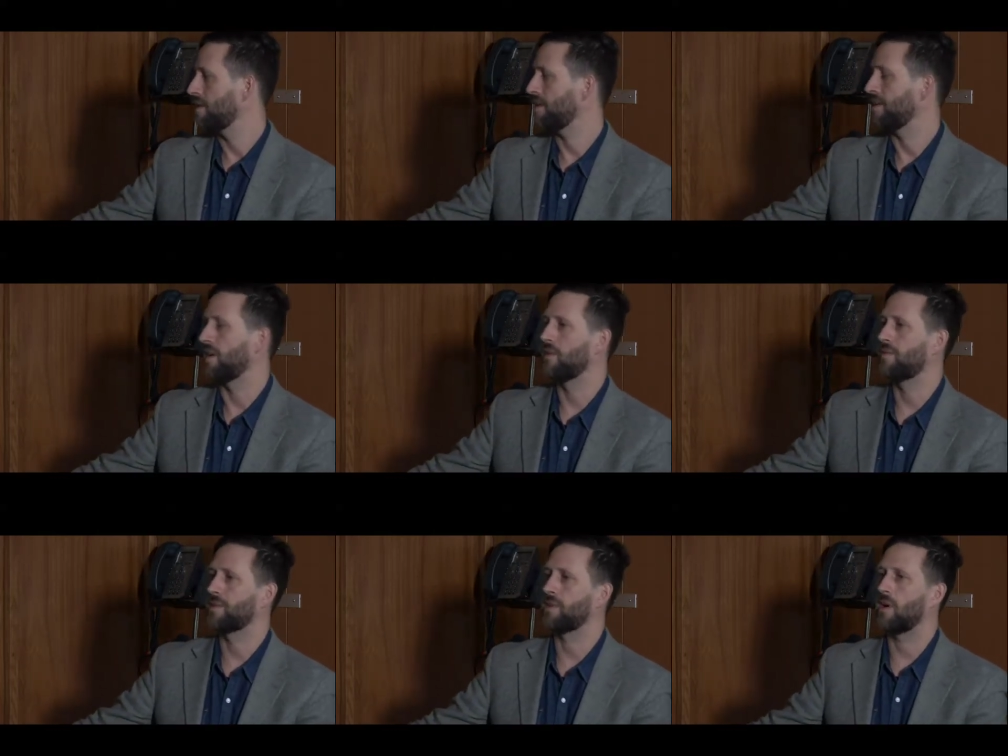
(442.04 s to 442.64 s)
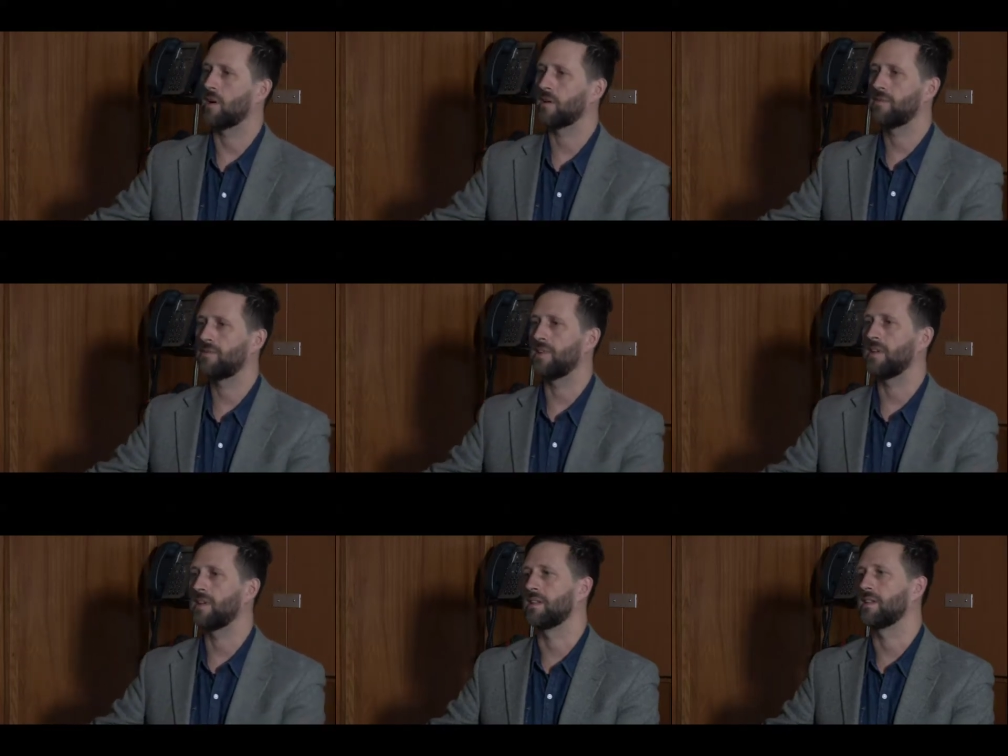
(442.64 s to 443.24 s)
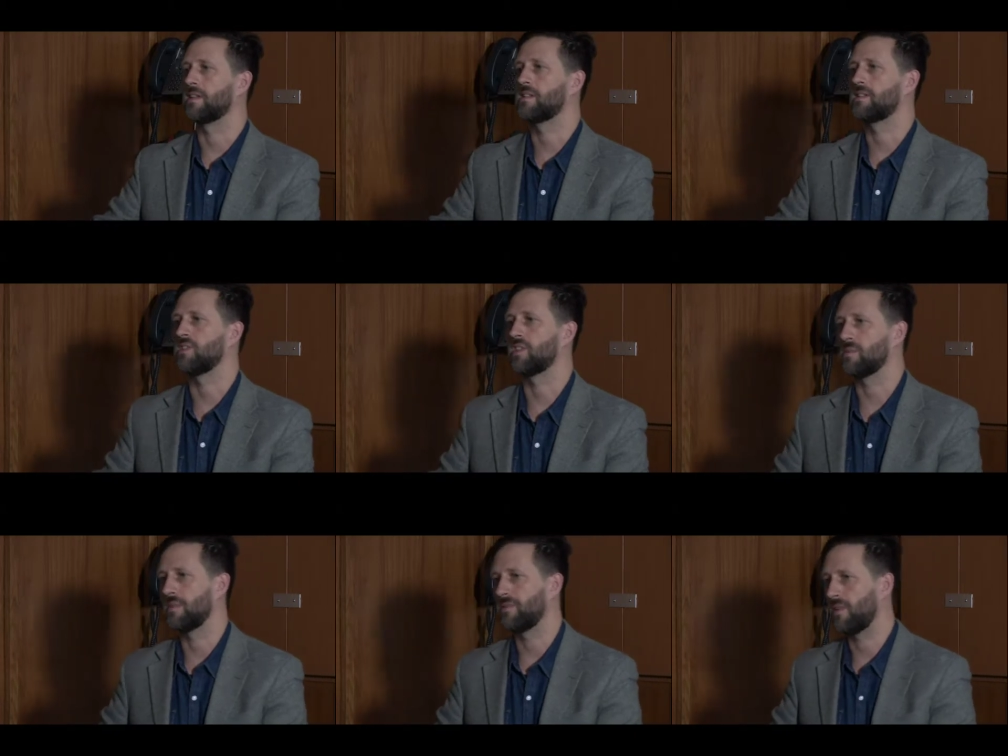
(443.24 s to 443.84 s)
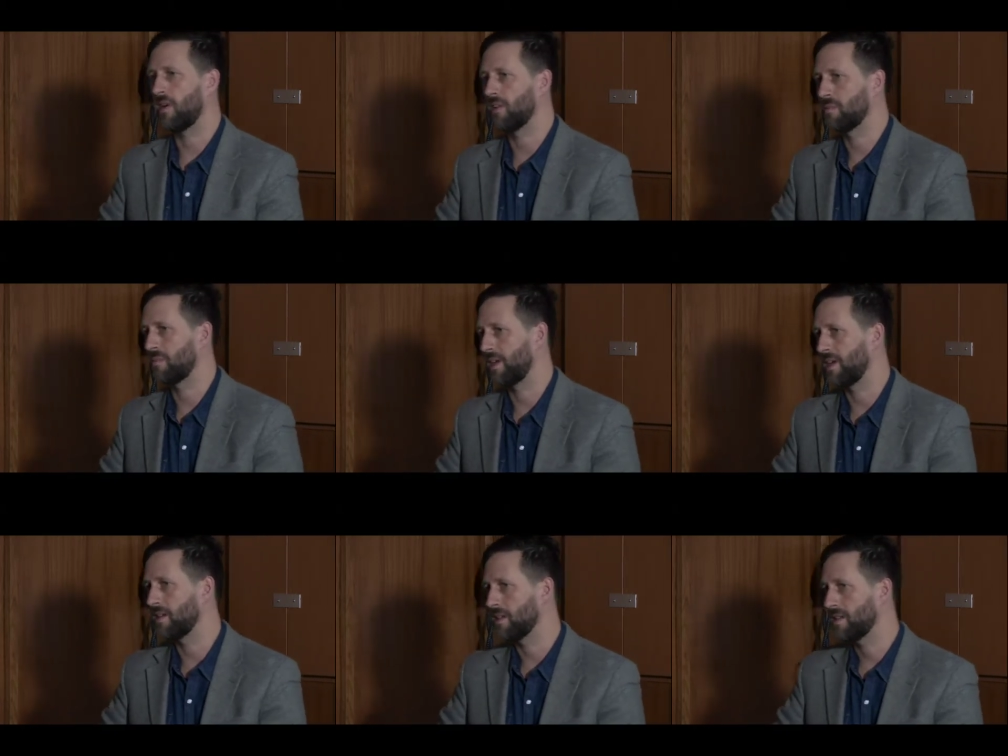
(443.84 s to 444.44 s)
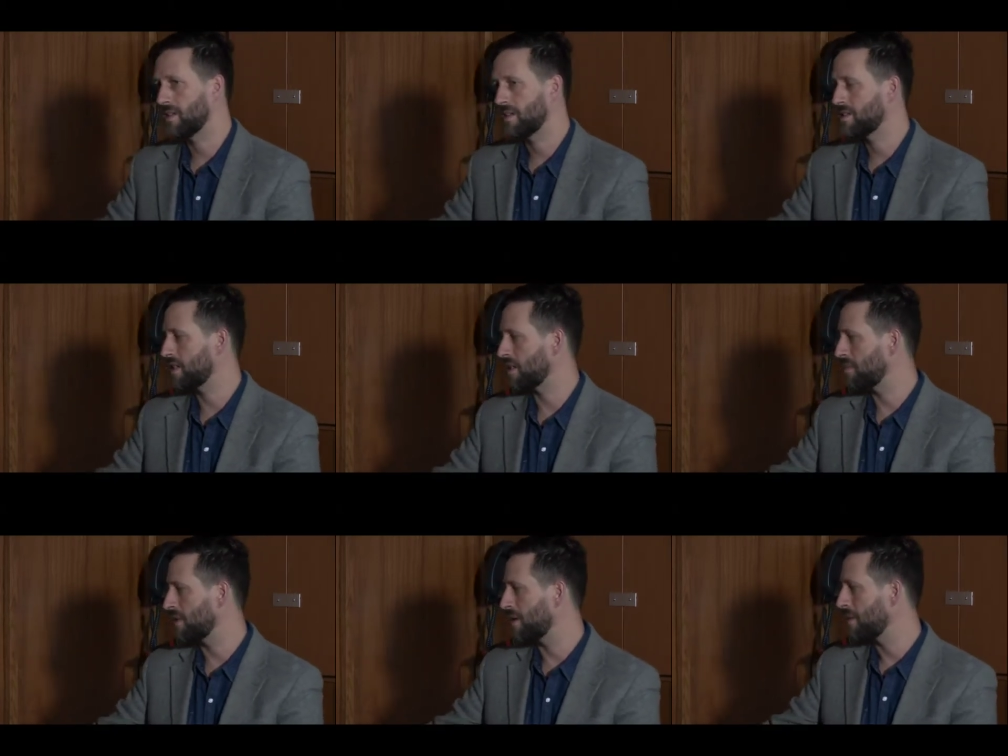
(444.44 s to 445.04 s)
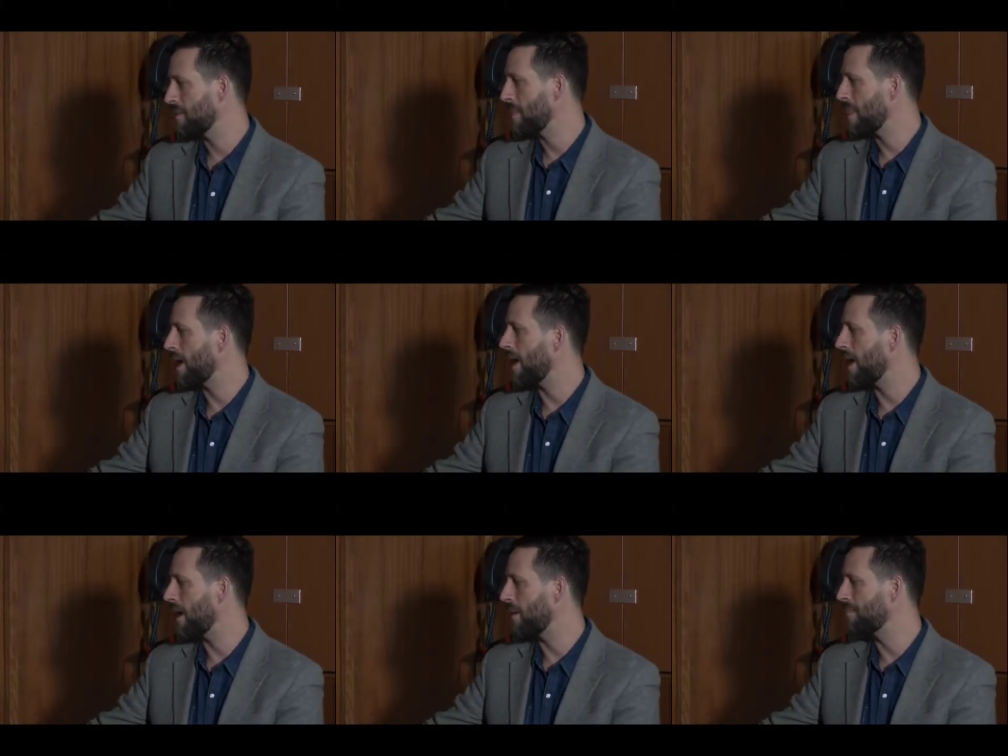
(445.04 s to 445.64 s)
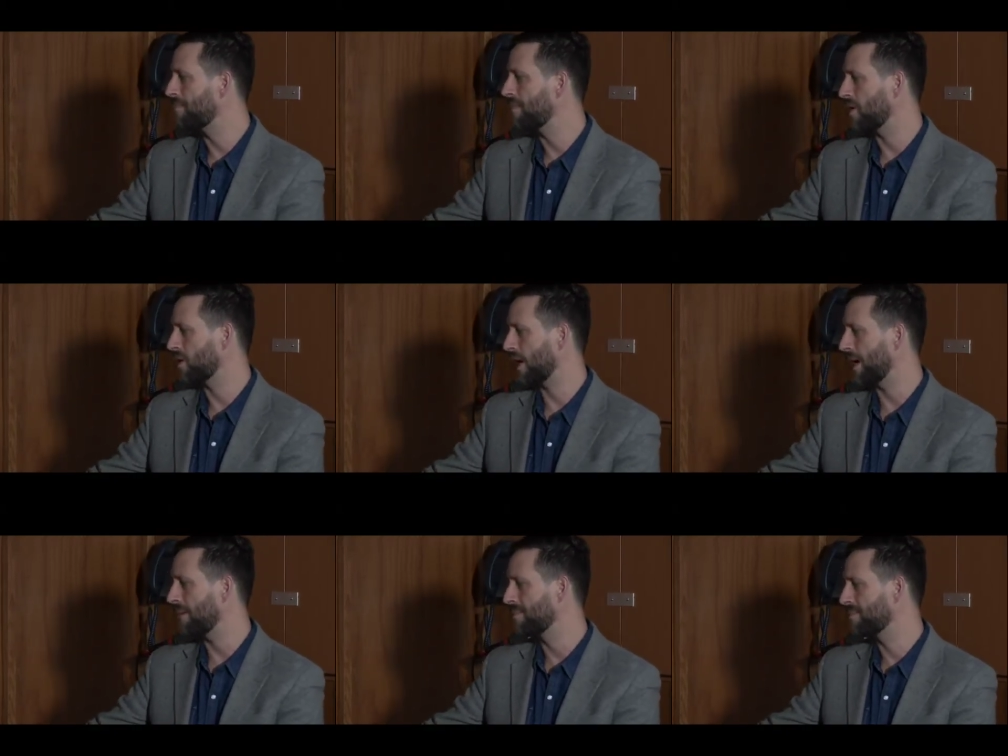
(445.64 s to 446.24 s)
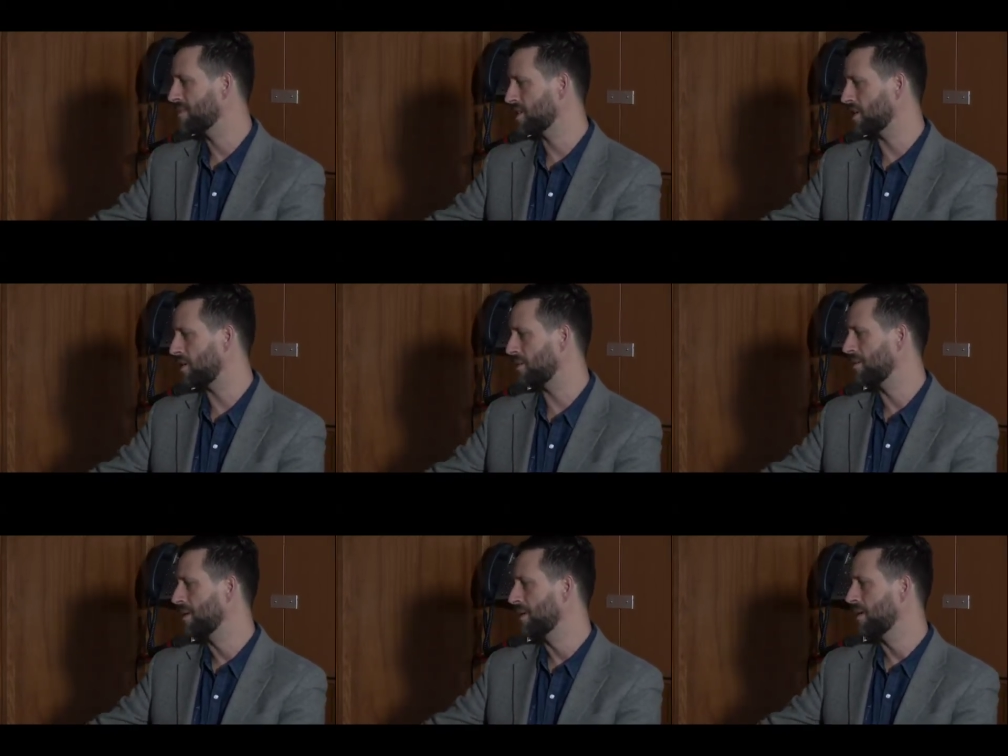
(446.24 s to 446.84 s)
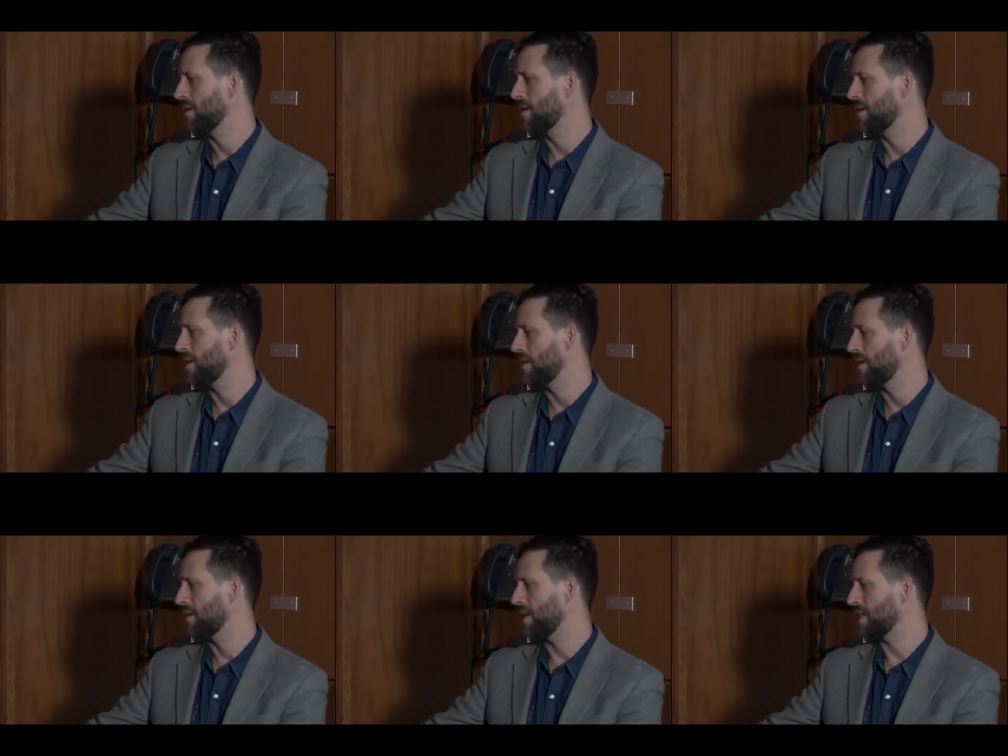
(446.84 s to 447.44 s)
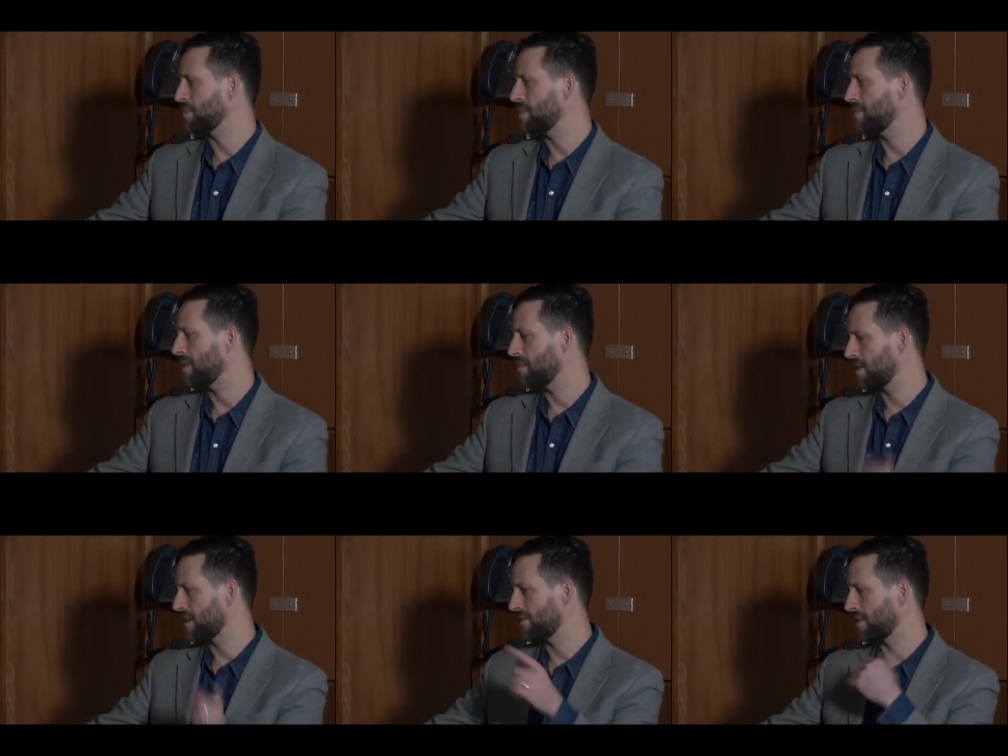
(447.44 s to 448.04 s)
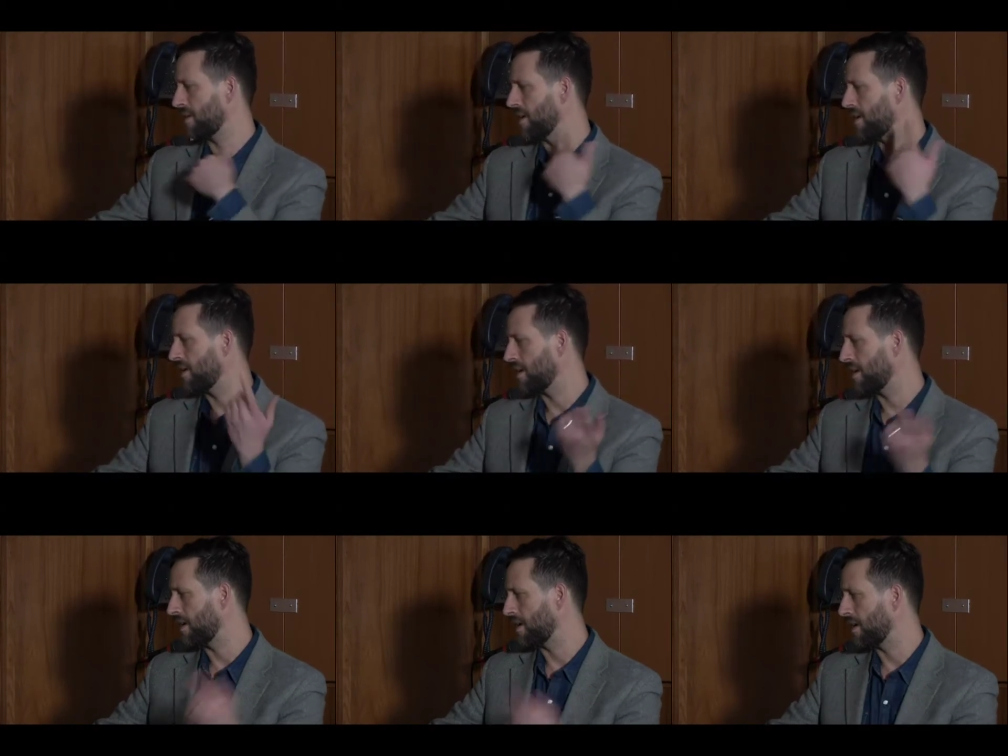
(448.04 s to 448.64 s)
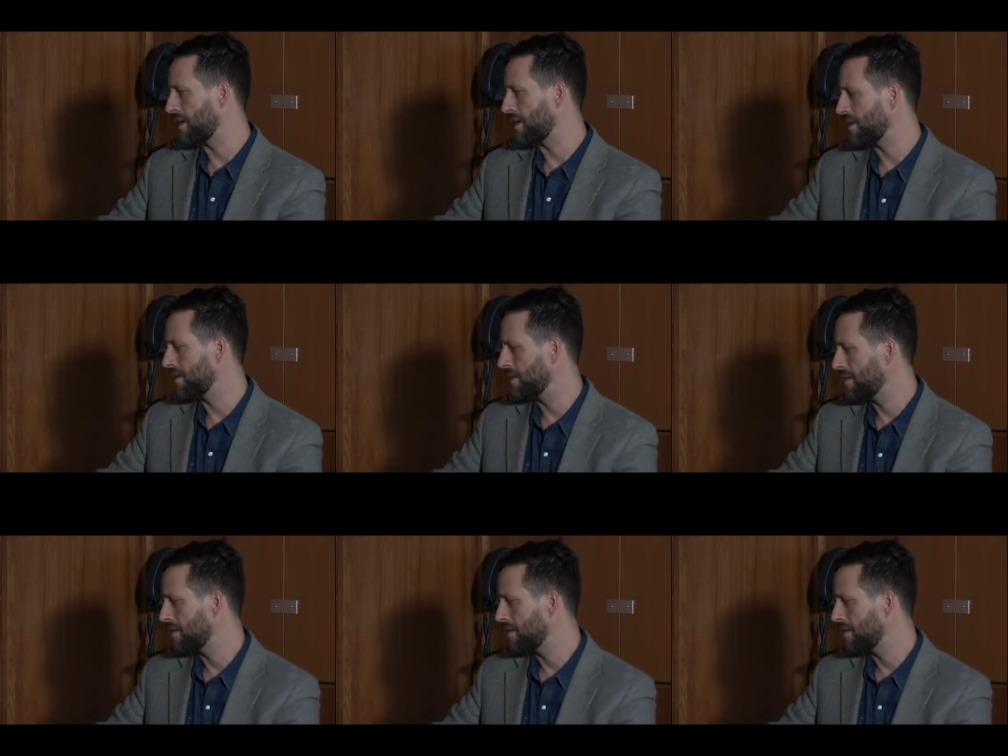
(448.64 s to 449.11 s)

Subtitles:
you know, photography and soon to be followed by cinema. Okay, so that's maybe a bit of a